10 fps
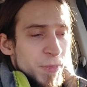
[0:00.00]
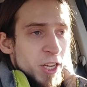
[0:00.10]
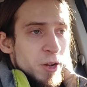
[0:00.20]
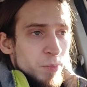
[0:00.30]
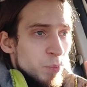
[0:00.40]

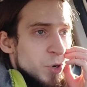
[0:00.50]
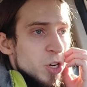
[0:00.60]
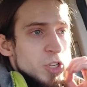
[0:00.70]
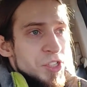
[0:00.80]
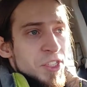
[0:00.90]
and I'm
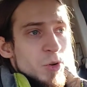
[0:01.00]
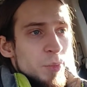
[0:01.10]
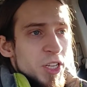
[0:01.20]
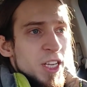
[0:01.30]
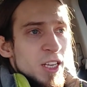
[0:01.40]
currently
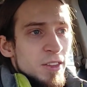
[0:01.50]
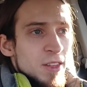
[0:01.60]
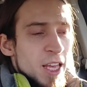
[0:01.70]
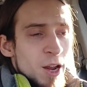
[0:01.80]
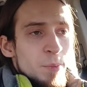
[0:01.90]
scripting it,
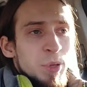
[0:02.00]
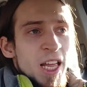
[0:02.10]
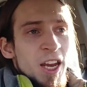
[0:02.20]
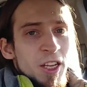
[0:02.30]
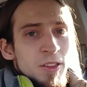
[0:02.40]
and I'm
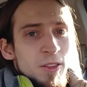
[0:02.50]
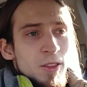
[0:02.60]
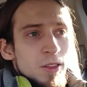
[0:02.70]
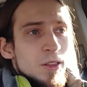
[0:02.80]
planning